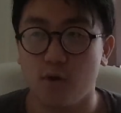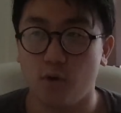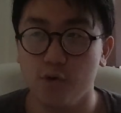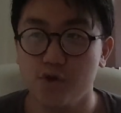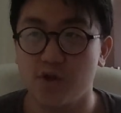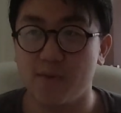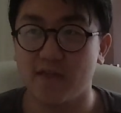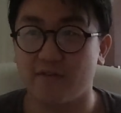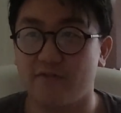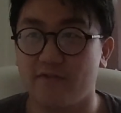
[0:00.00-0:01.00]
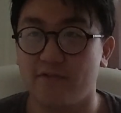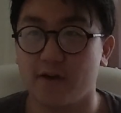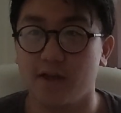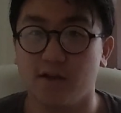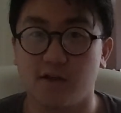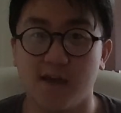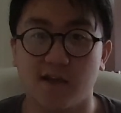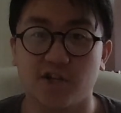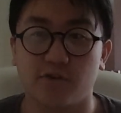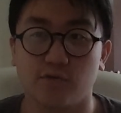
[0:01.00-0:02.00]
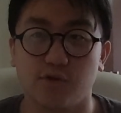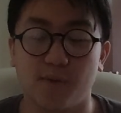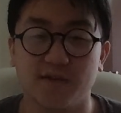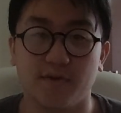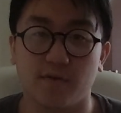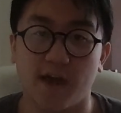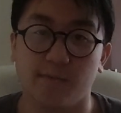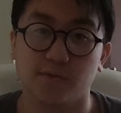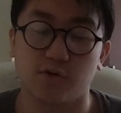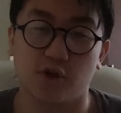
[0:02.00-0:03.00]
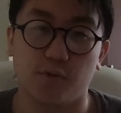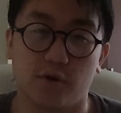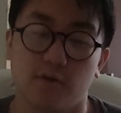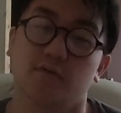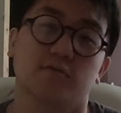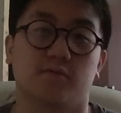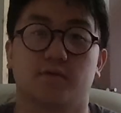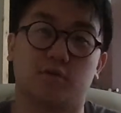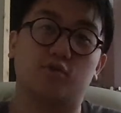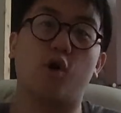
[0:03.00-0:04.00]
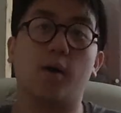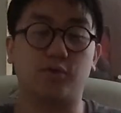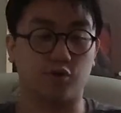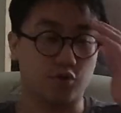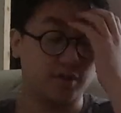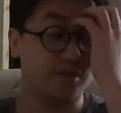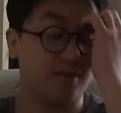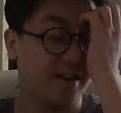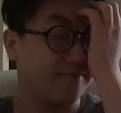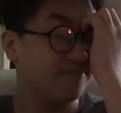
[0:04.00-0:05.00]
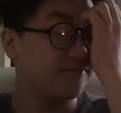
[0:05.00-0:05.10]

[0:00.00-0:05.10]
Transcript: or you could be the fucking geek Gerald who plays video games on a computer. It's all absolute choices, right?